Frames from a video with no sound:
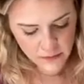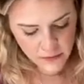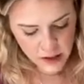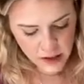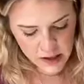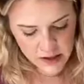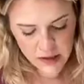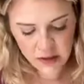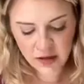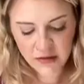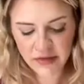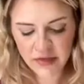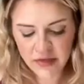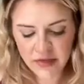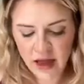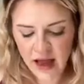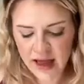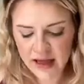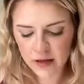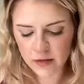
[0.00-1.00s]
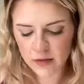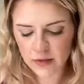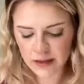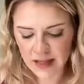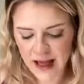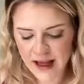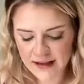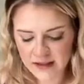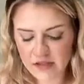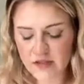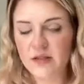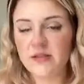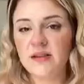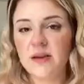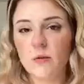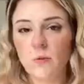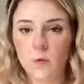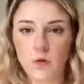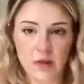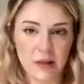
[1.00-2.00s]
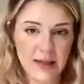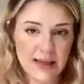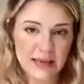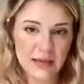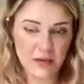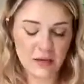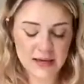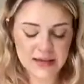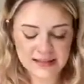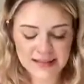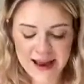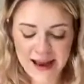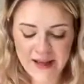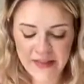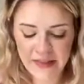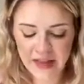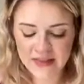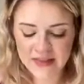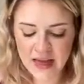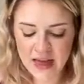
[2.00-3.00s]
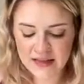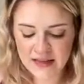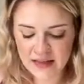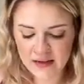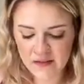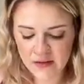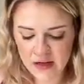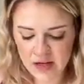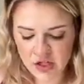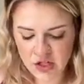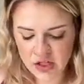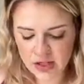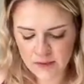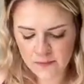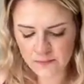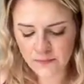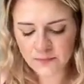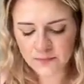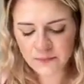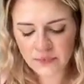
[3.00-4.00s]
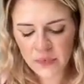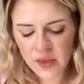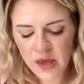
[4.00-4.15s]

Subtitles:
Under thio relaxers, I would like you guys to highlight that definition.